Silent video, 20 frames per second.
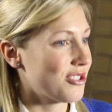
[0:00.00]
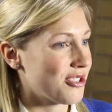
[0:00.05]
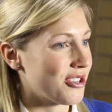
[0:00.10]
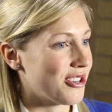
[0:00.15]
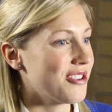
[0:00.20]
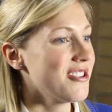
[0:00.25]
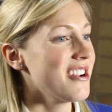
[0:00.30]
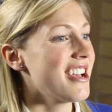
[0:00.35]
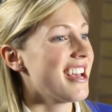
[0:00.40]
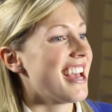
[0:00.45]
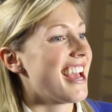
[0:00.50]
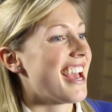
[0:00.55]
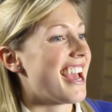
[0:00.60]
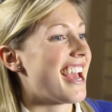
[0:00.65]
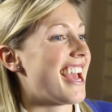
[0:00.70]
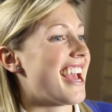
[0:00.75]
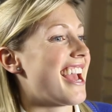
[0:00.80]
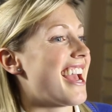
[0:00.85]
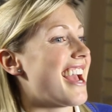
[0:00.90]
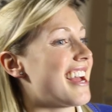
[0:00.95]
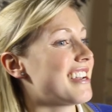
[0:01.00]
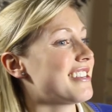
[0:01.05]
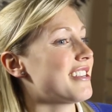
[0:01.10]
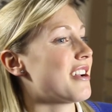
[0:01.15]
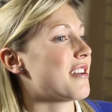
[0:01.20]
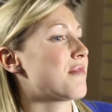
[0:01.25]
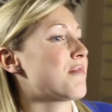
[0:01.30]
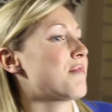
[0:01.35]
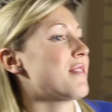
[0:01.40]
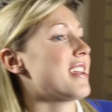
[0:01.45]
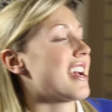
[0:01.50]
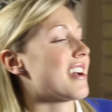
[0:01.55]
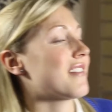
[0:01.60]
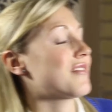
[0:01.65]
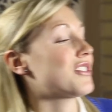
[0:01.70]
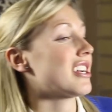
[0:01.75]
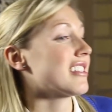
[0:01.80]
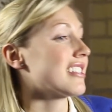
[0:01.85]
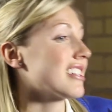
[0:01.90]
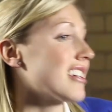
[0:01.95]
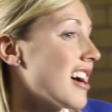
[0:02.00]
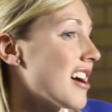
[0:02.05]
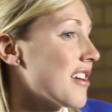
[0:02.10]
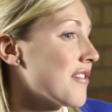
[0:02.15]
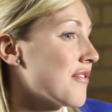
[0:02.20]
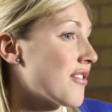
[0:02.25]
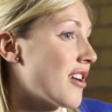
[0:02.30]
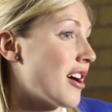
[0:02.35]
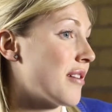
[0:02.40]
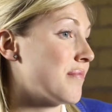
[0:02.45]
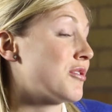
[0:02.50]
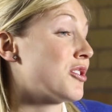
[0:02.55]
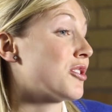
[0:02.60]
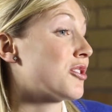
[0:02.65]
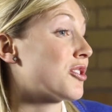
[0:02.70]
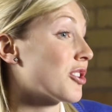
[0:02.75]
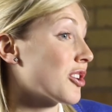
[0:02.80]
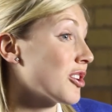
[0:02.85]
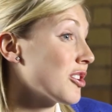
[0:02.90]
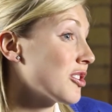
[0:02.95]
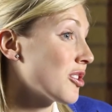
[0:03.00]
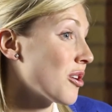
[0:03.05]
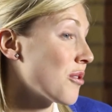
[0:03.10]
true. And we have Jessica from Desserts